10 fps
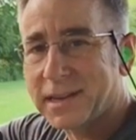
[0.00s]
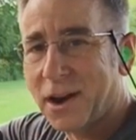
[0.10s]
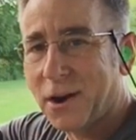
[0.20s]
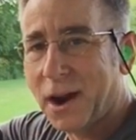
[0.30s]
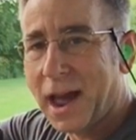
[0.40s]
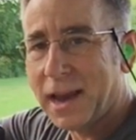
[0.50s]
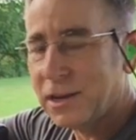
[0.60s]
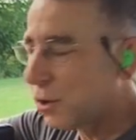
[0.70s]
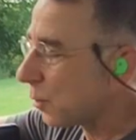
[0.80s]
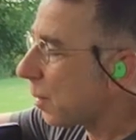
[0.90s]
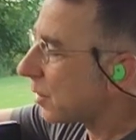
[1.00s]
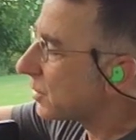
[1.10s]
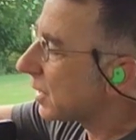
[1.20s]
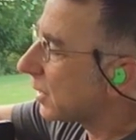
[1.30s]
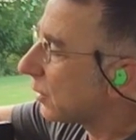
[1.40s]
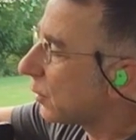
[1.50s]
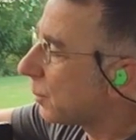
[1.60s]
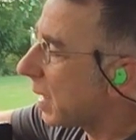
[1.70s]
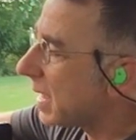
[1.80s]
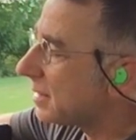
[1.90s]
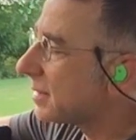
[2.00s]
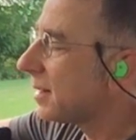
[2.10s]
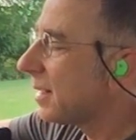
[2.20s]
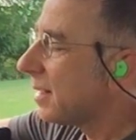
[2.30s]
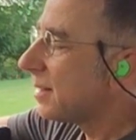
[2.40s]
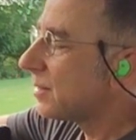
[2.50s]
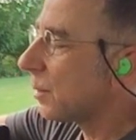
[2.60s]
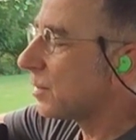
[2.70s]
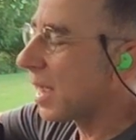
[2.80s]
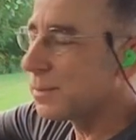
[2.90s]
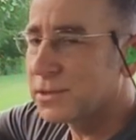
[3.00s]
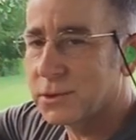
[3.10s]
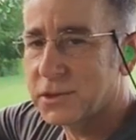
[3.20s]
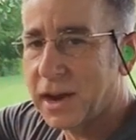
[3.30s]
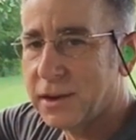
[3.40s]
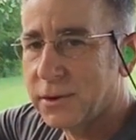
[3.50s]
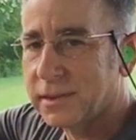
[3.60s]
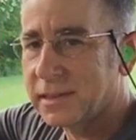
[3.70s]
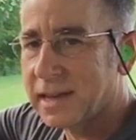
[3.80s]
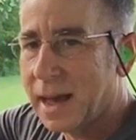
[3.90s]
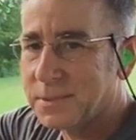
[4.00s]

are on your particular base, sometimes they're tighter at the top,